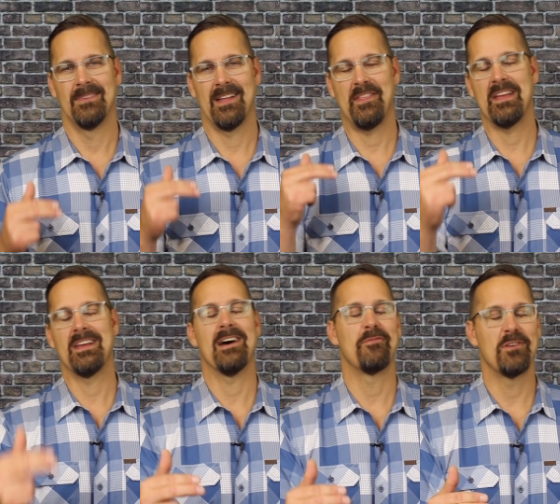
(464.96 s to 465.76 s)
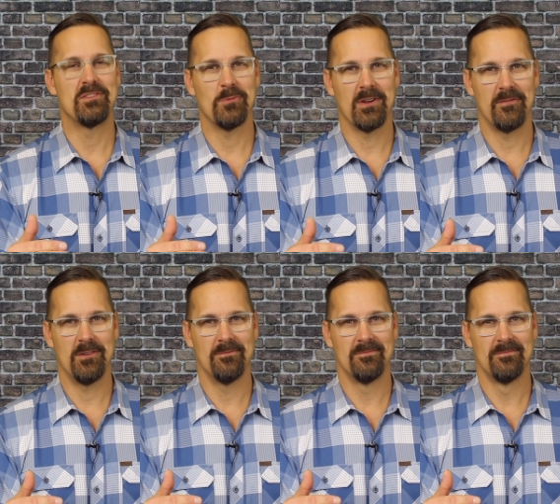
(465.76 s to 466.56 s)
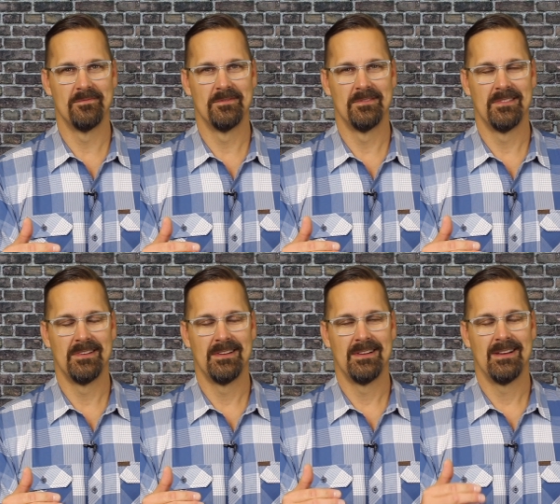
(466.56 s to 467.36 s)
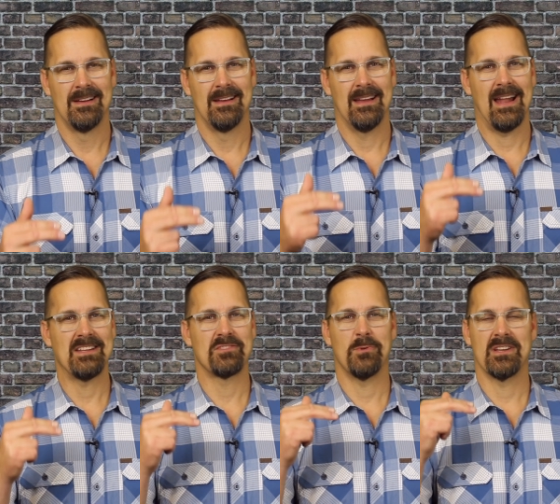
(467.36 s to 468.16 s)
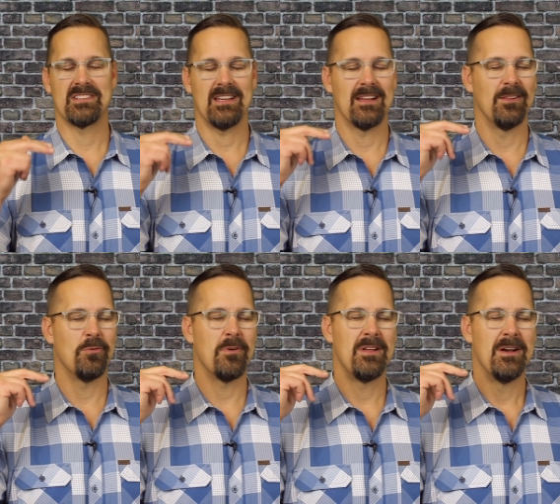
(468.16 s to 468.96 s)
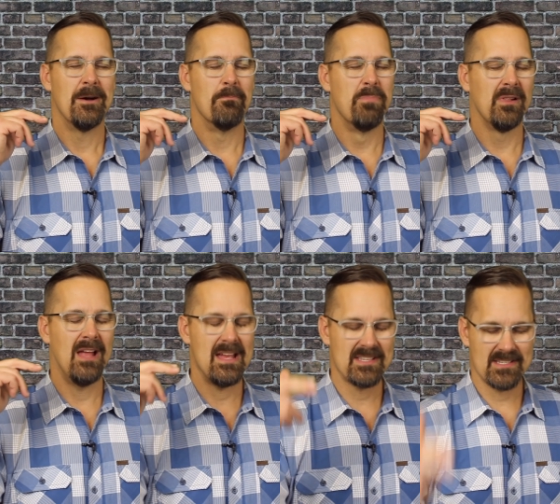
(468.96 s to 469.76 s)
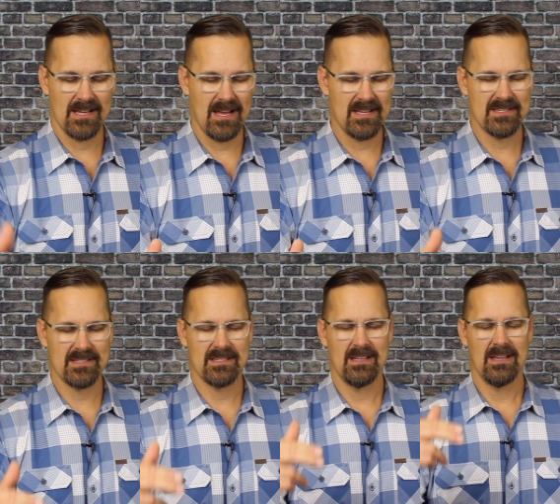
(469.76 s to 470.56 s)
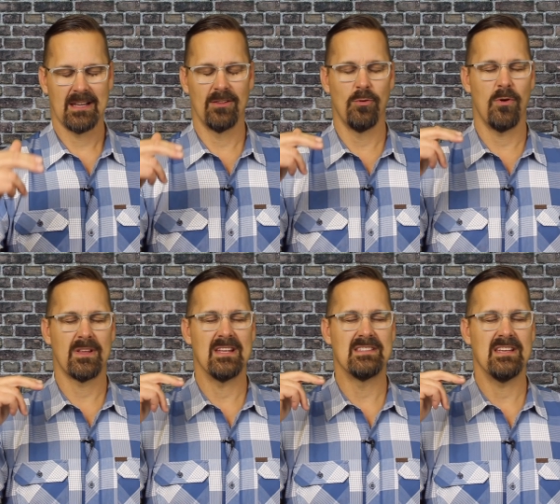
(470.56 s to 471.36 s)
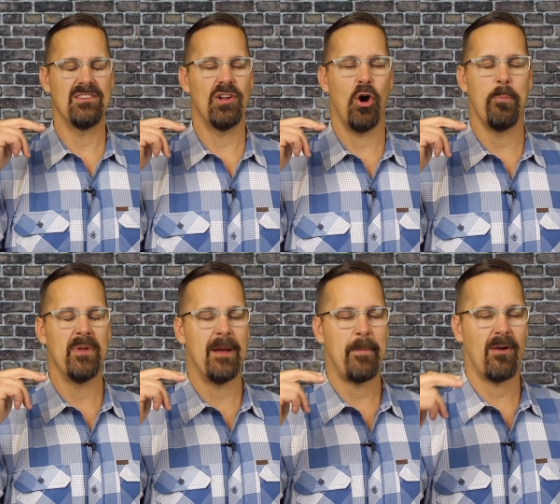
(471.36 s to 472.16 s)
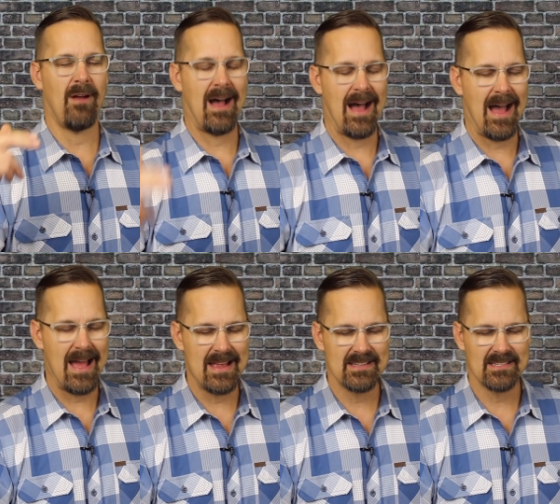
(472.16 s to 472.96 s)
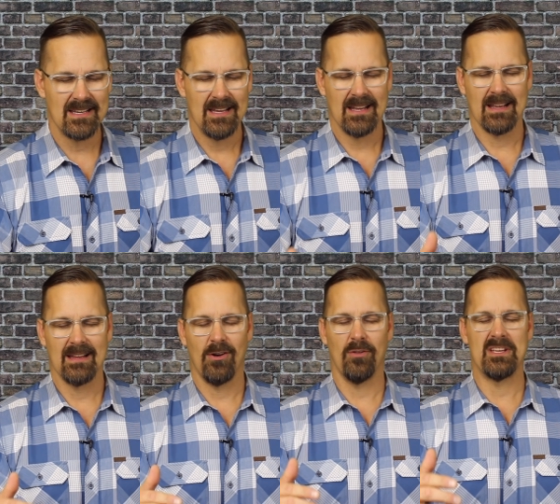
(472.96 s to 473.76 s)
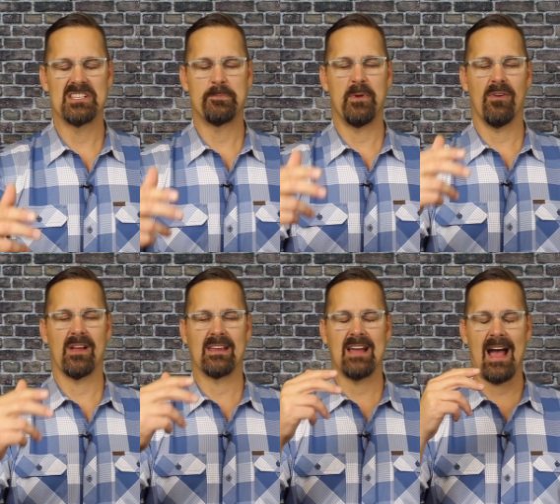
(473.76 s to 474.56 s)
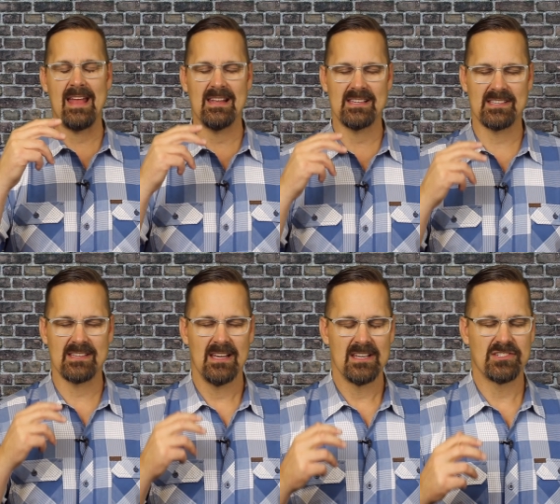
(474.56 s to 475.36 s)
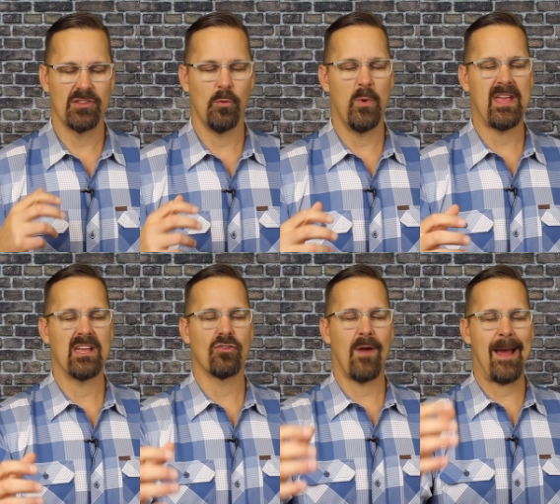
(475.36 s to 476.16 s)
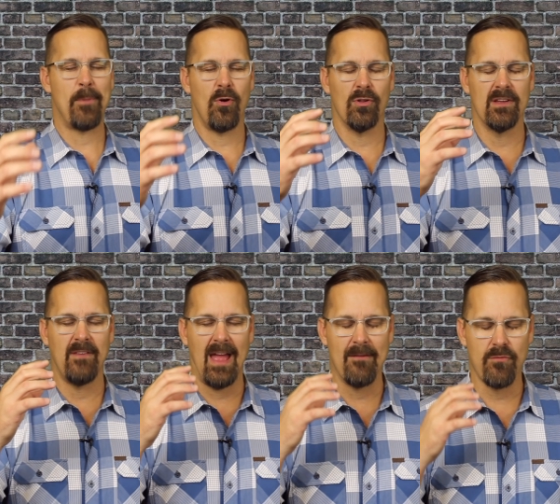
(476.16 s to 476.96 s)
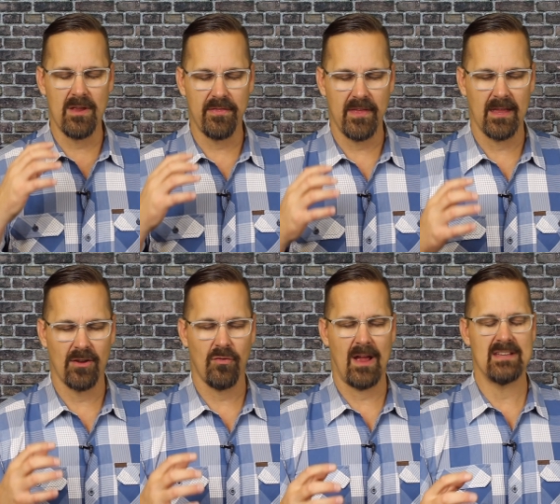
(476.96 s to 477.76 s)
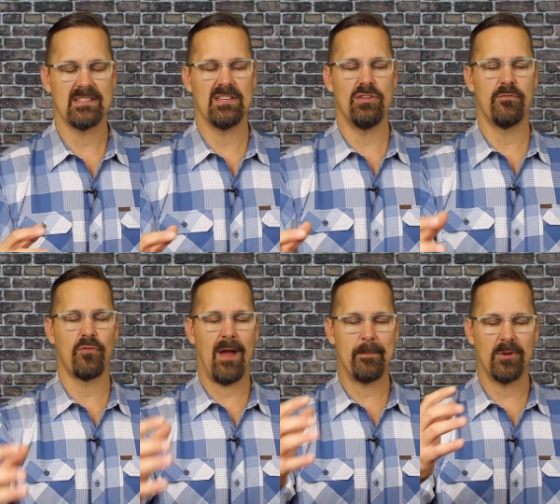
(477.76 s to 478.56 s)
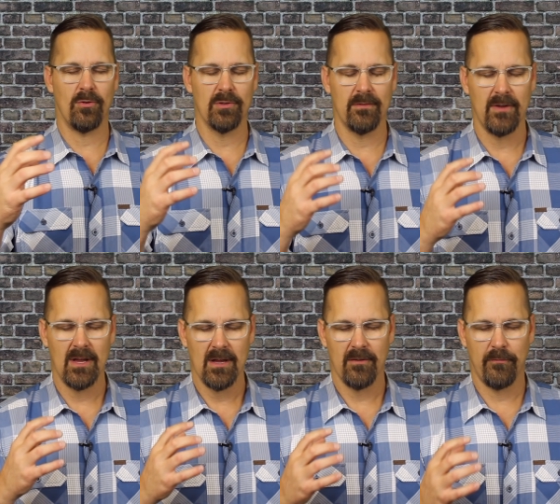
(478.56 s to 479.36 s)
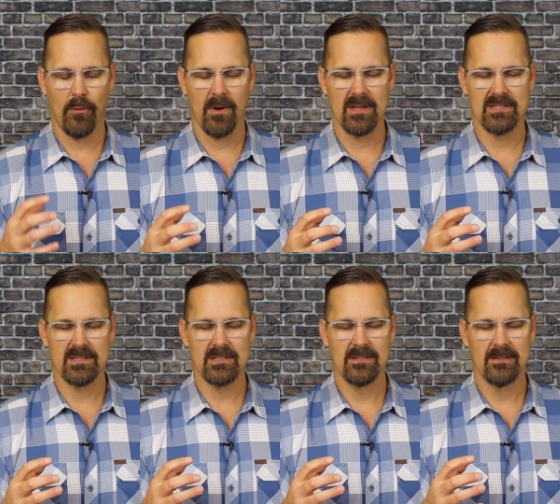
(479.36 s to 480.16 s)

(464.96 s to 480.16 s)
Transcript: I thank God for each one of you. And I just want to say, Lord, bless us. Lord, continue to open up our eyes. Holy Spirit, guide us so that we can grab hold of everything, Christ, that you've grabbed hold of for us.